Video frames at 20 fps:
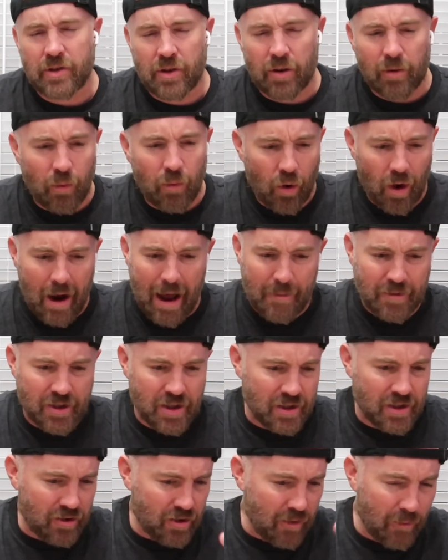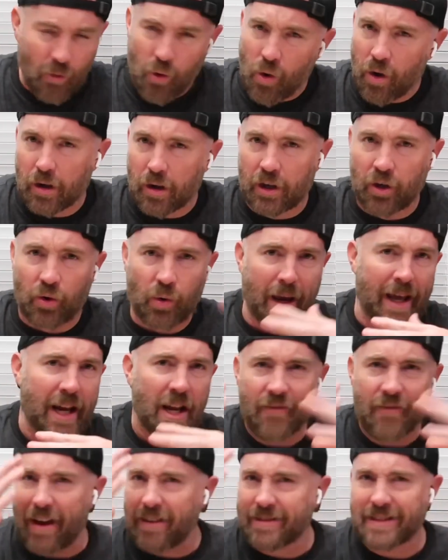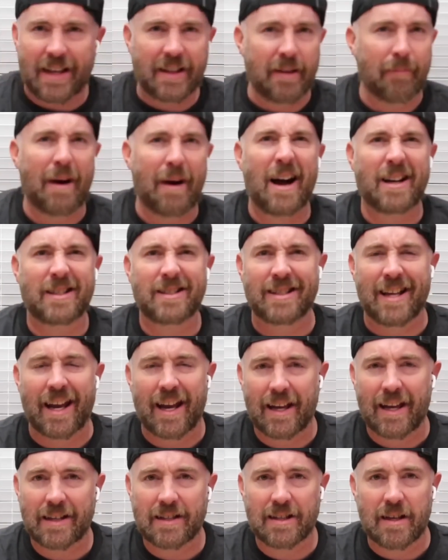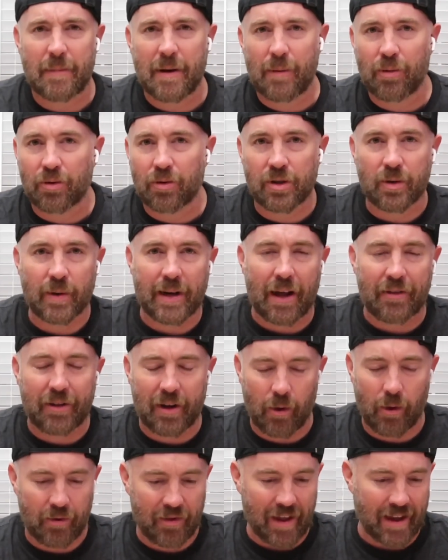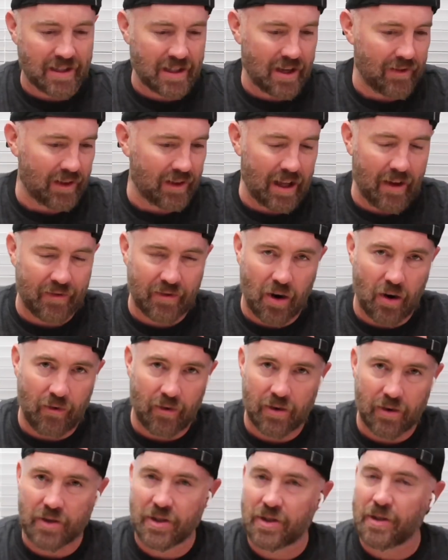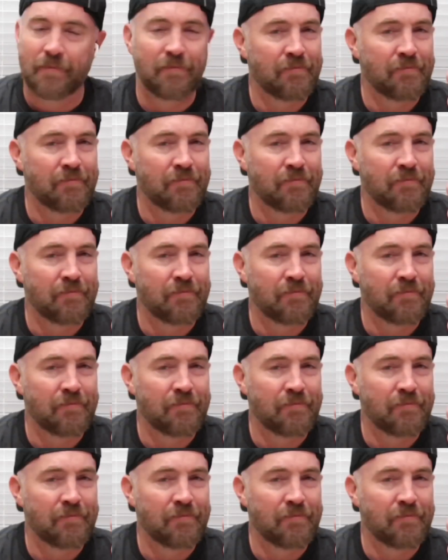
Are there more options? Are there more creative, outside the box things that people are doing out there with Thanksgiving leftovers?